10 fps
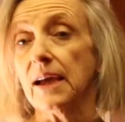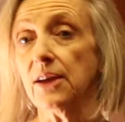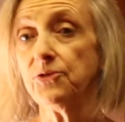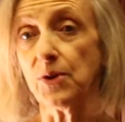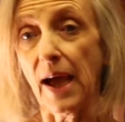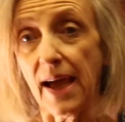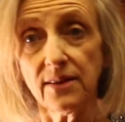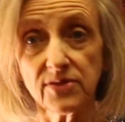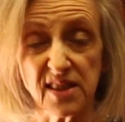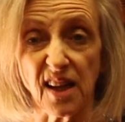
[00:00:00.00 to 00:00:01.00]
If you
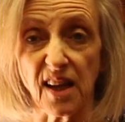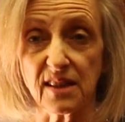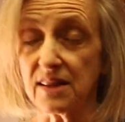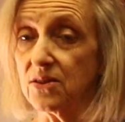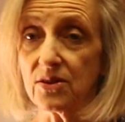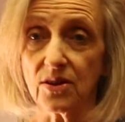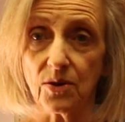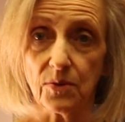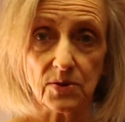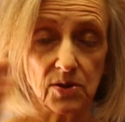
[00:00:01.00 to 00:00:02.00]
have sand, and you can
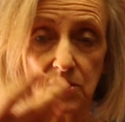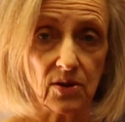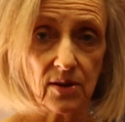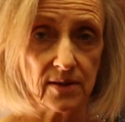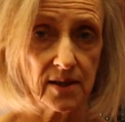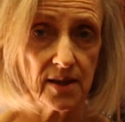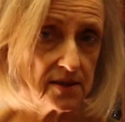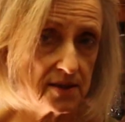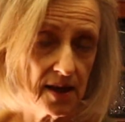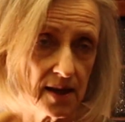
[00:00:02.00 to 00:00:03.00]
go out to your garden,
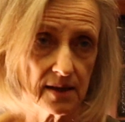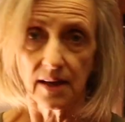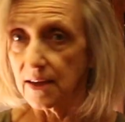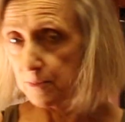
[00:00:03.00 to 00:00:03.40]
get sand,